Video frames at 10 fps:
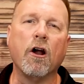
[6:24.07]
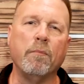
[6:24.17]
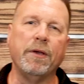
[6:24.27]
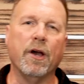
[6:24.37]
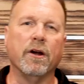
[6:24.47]

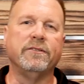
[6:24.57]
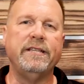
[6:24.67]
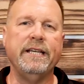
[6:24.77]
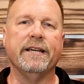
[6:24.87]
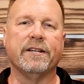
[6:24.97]

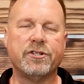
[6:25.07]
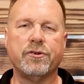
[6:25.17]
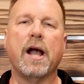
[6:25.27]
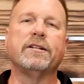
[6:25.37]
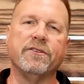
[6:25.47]
RBRT
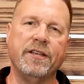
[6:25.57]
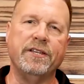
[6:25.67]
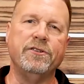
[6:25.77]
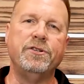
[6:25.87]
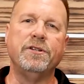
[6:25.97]
extractor that
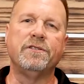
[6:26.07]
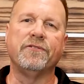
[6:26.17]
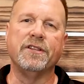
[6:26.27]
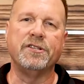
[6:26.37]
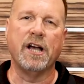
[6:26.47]
you choose
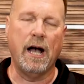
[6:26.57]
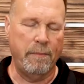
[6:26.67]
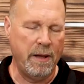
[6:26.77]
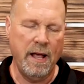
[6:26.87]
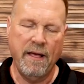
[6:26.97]
for the
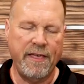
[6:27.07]
job,